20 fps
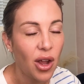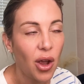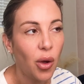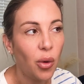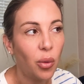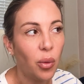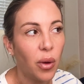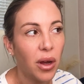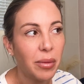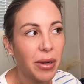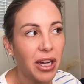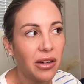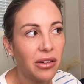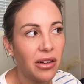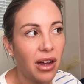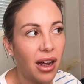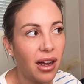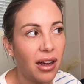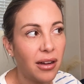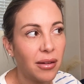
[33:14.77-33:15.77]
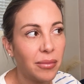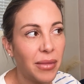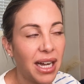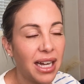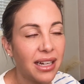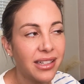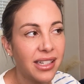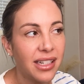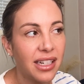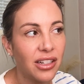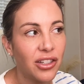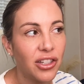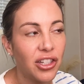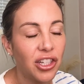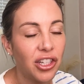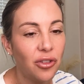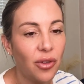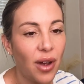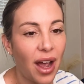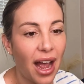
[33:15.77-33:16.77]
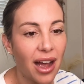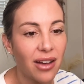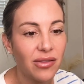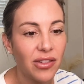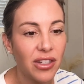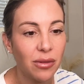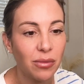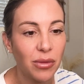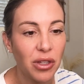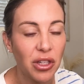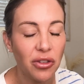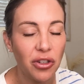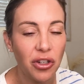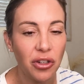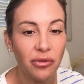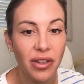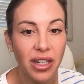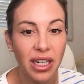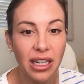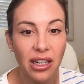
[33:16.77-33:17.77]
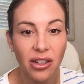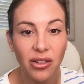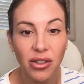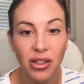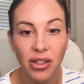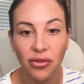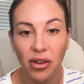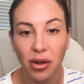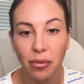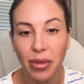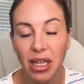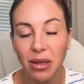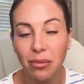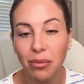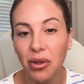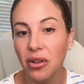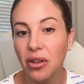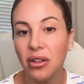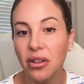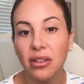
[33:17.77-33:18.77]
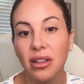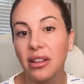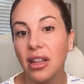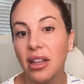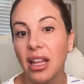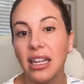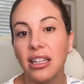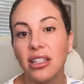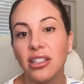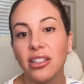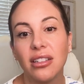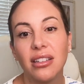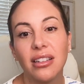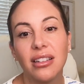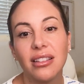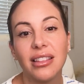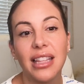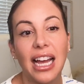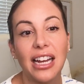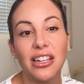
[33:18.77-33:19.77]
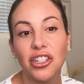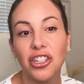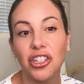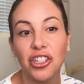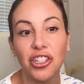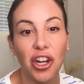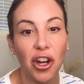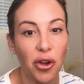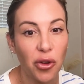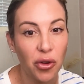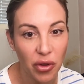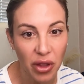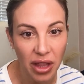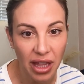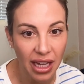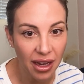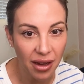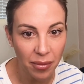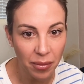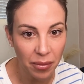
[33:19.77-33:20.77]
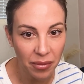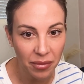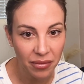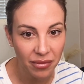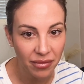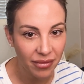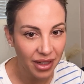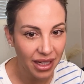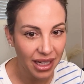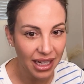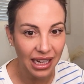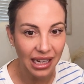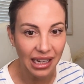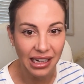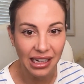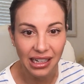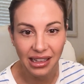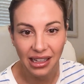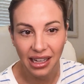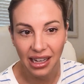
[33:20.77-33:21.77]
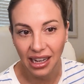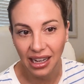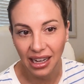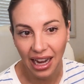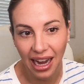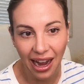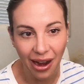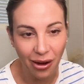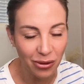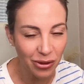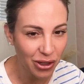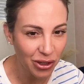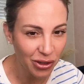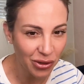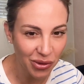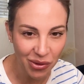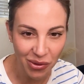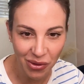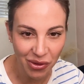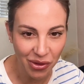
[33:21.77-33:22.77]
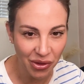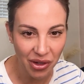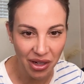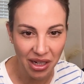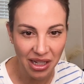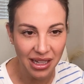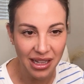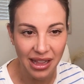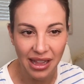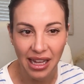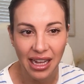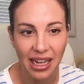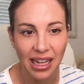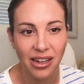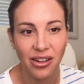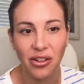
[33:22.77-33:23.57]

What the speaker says: What about, Heston, do you have some YouTube videos for people, like, that show them any, like, how-tos or anything?